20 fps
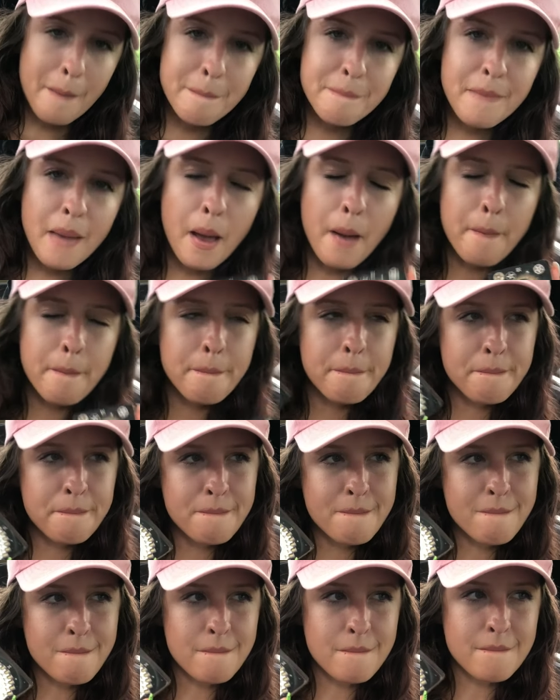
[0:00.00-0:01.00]
Bankroll.
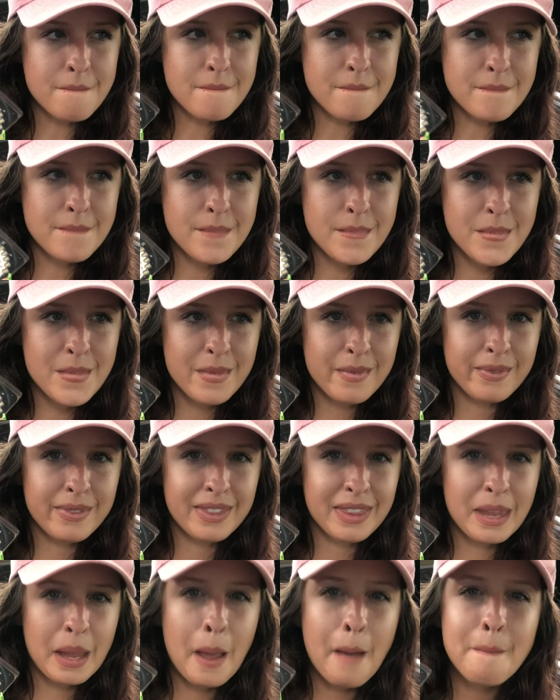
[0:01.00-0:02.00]
Mm
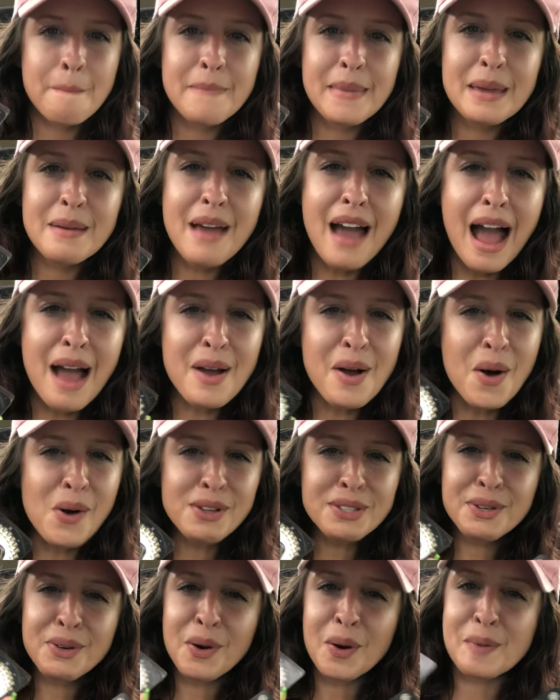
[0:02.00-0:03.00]
me i
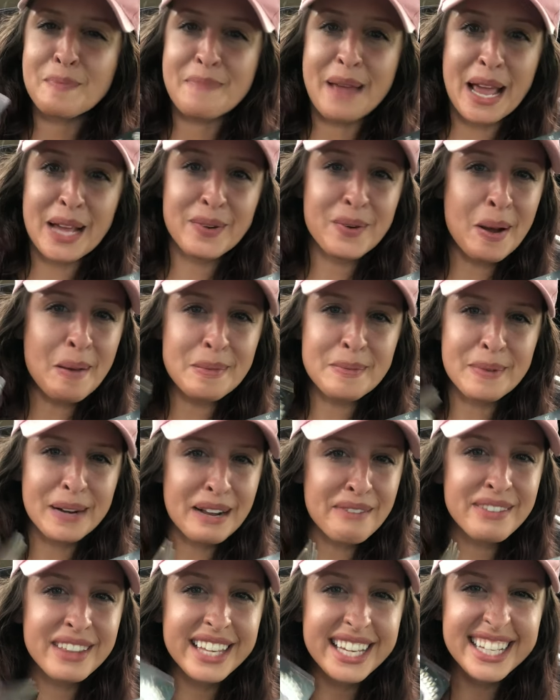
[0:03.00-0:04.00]
also heard bankrupt but
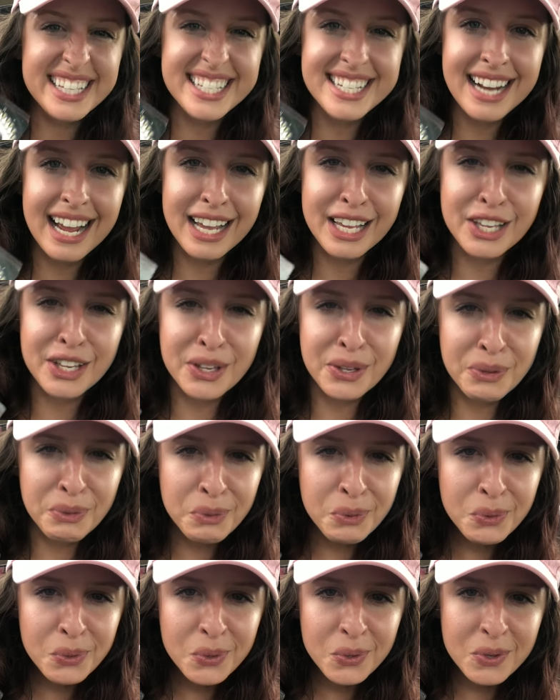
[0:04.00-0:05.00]
i feel like it's not
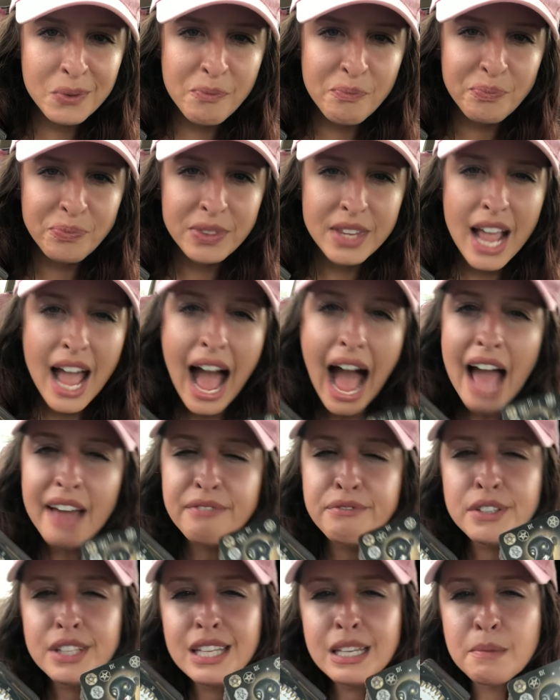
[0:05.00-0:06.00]
you i
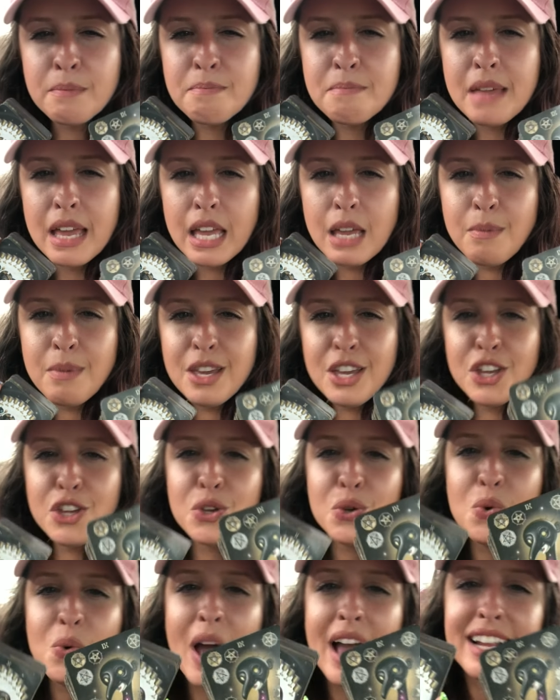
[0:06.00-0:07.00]
feel like maybe
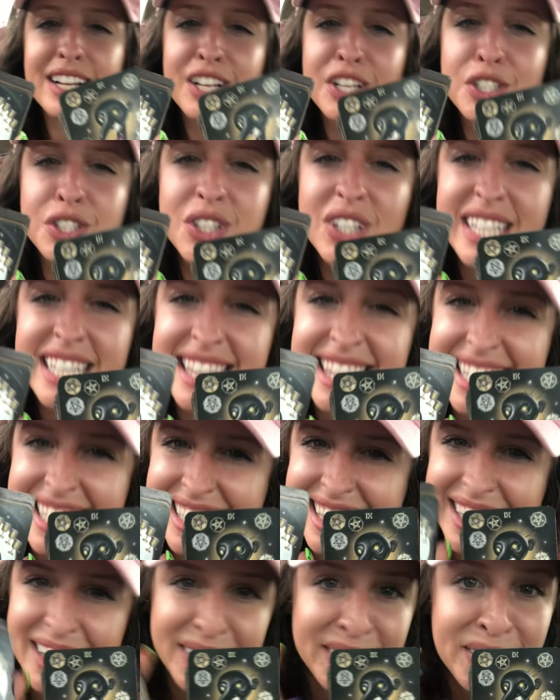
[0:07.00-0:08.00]
you because look at
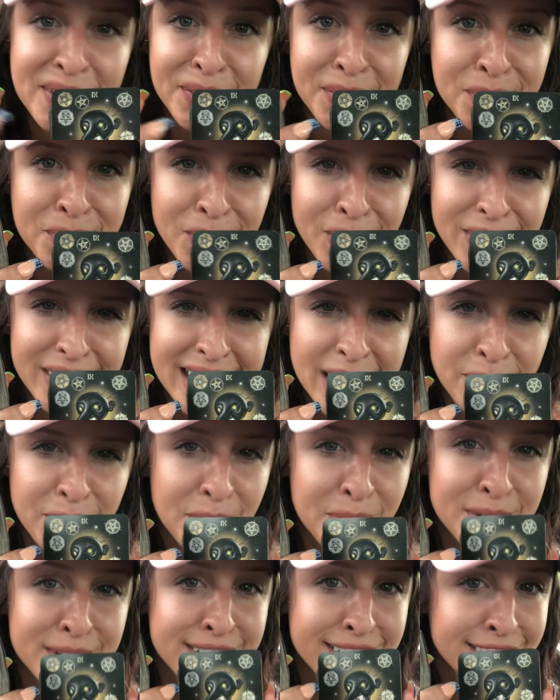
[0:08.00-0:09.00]
this here you are again we
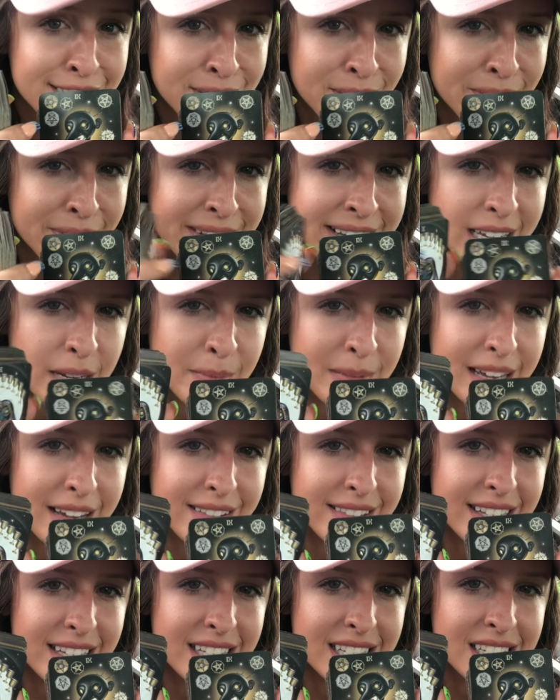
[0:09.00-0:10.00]
were just talking
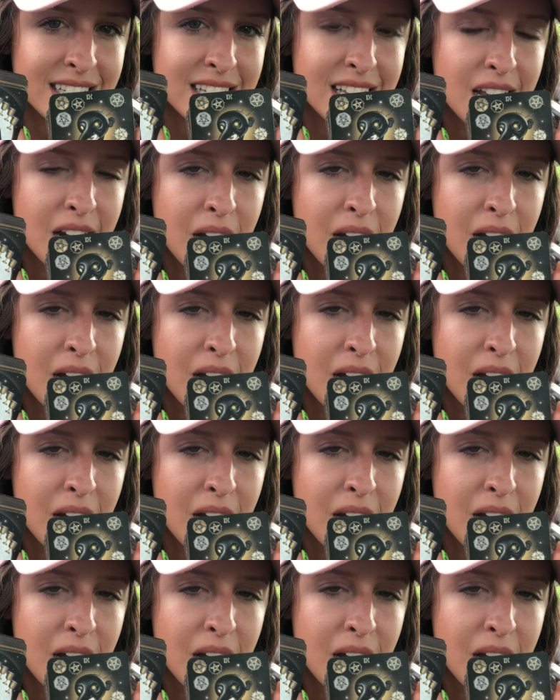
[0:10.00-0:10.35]
about this